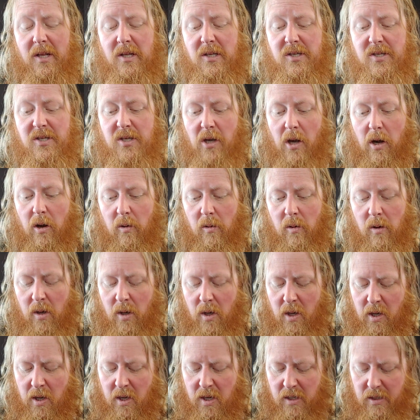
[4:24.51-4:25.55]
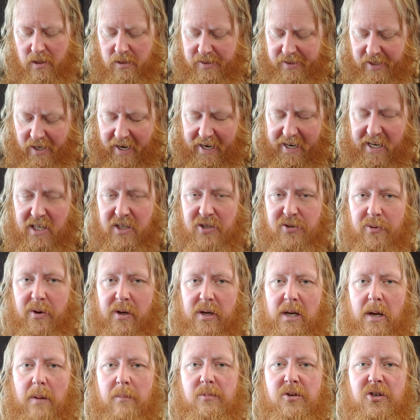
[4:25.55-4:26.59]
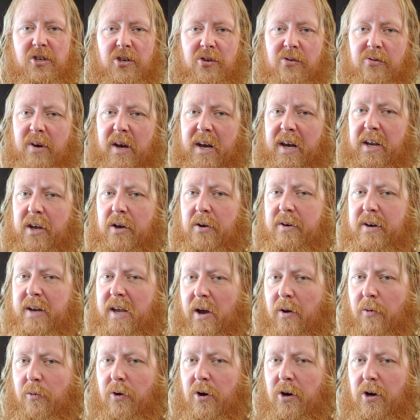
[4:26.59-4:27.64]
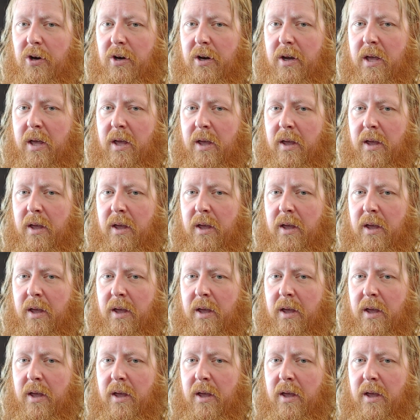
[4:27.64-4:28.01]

So, Zion's Redemption Radio Network